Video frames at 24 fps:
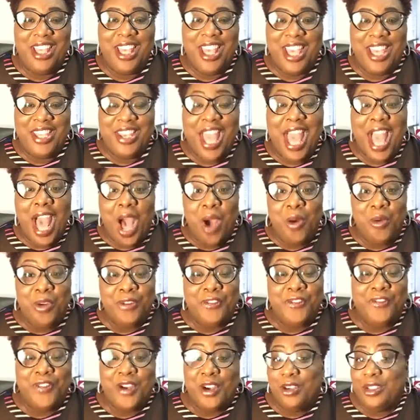in our
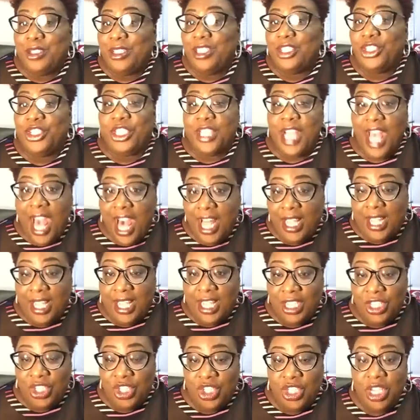first
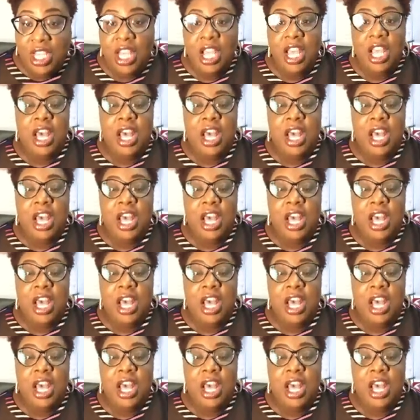challenge